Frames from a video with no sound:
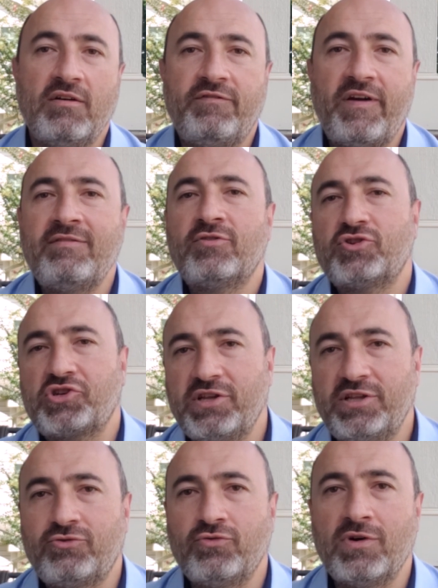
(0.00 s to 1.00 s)

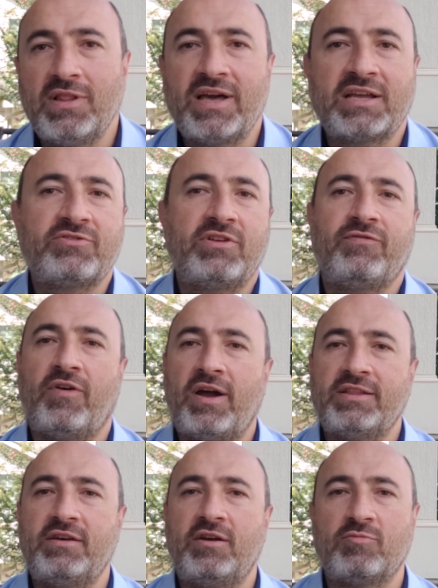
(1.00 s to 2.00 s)
feverishly to
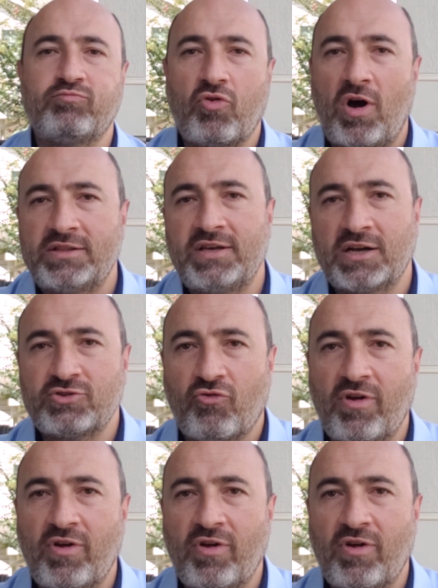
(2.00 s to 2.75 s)
electrify their product